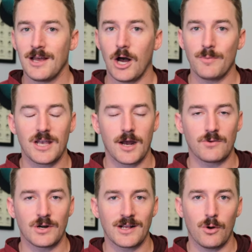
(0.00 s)
I'll be
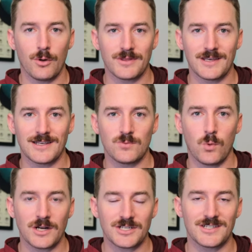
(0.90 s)
covering all things
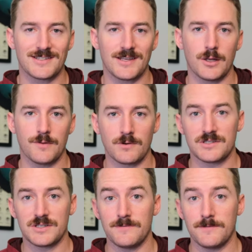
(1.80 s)
Washington State
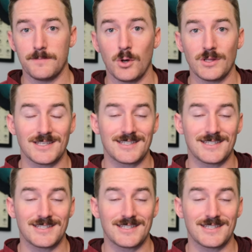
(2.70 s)
University football this